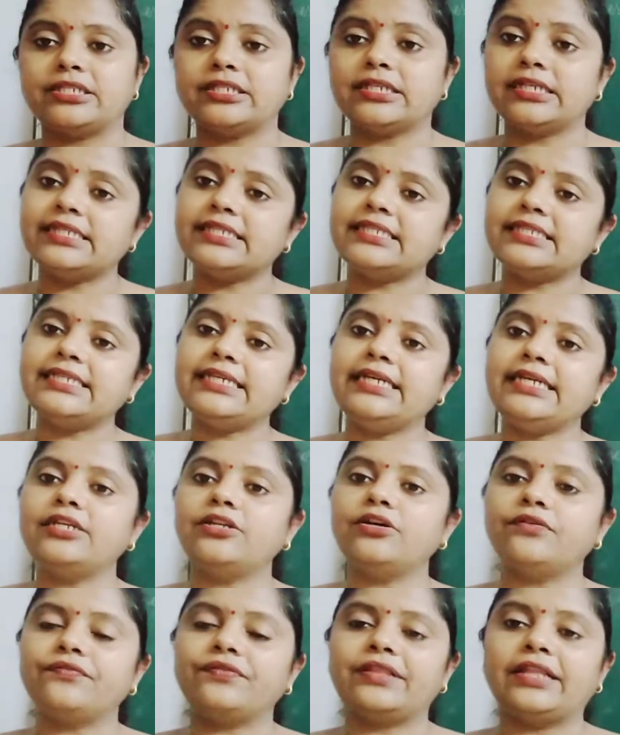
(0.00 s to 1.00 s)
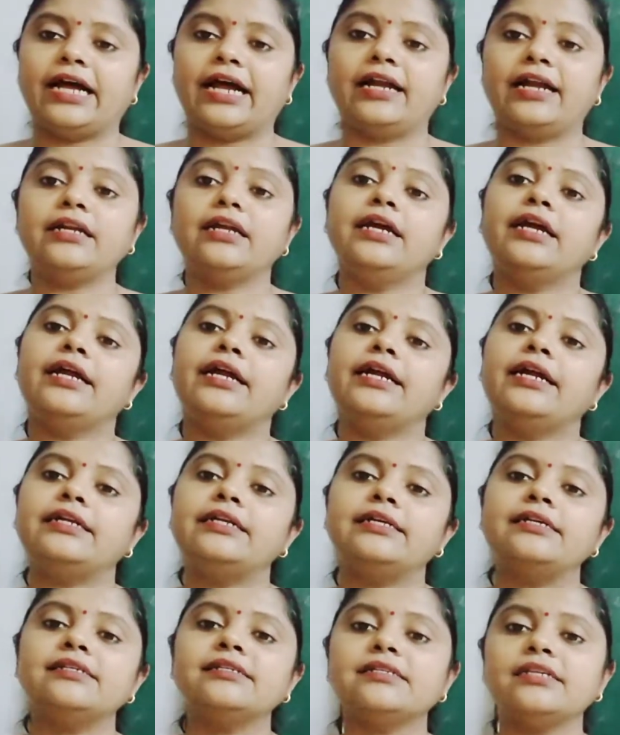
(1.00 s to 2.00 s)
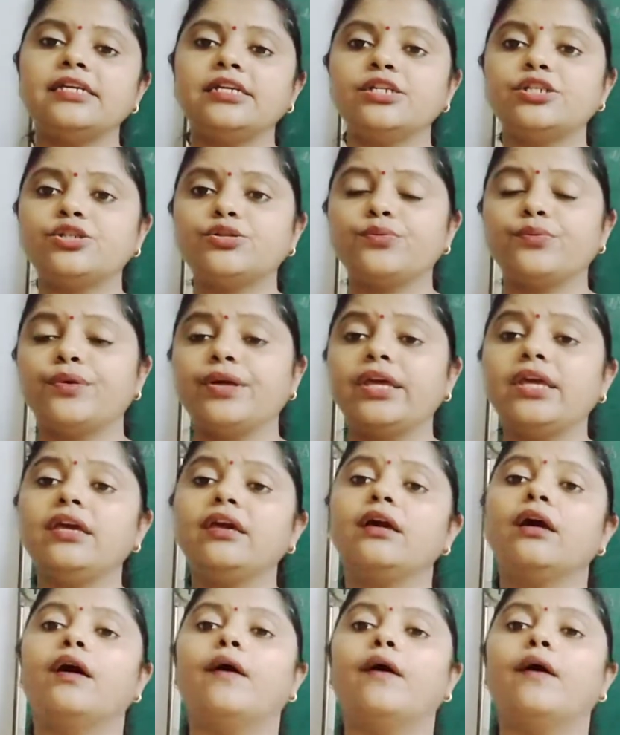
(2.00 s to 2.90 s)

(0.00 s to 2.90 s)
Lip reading: Instead of that, it is issuing